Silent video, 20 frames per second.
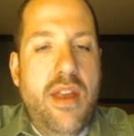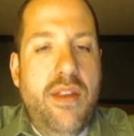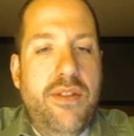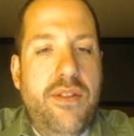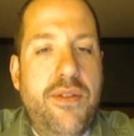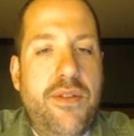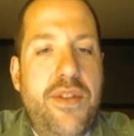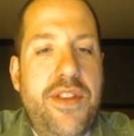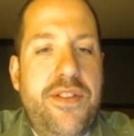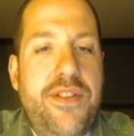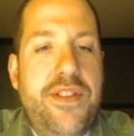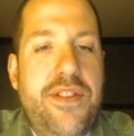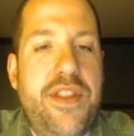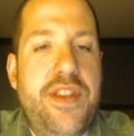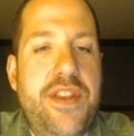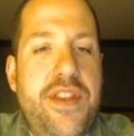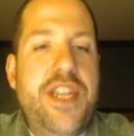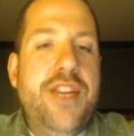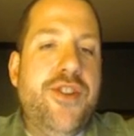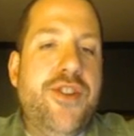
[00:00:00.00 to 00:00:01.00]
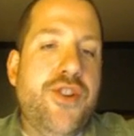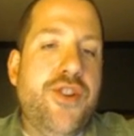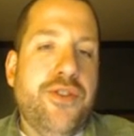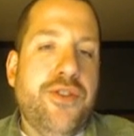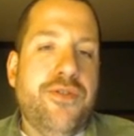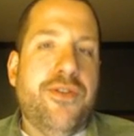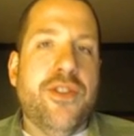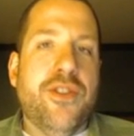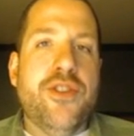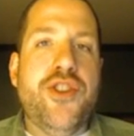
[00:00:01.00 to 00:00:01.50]
So this is the digital
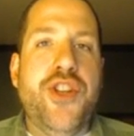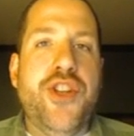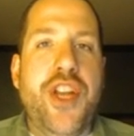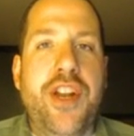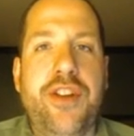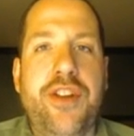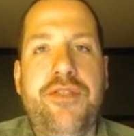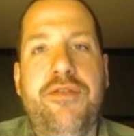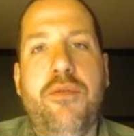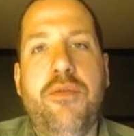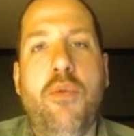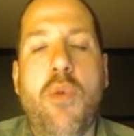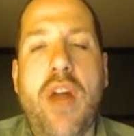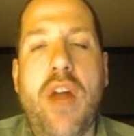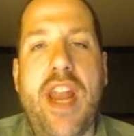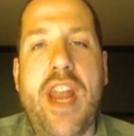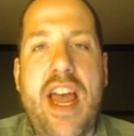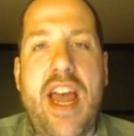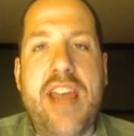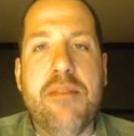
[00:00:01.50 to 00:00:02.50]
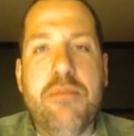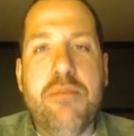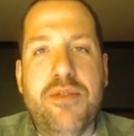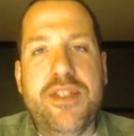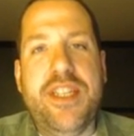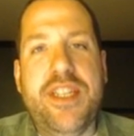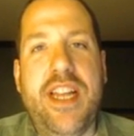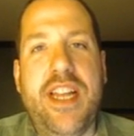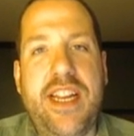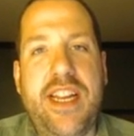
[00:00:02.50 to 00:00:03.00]
version of what I am
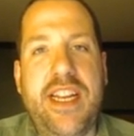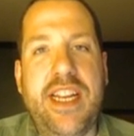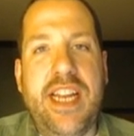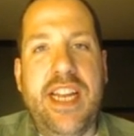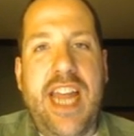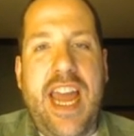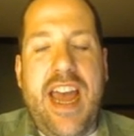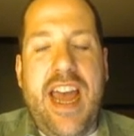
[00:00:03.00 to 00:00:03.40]
presenting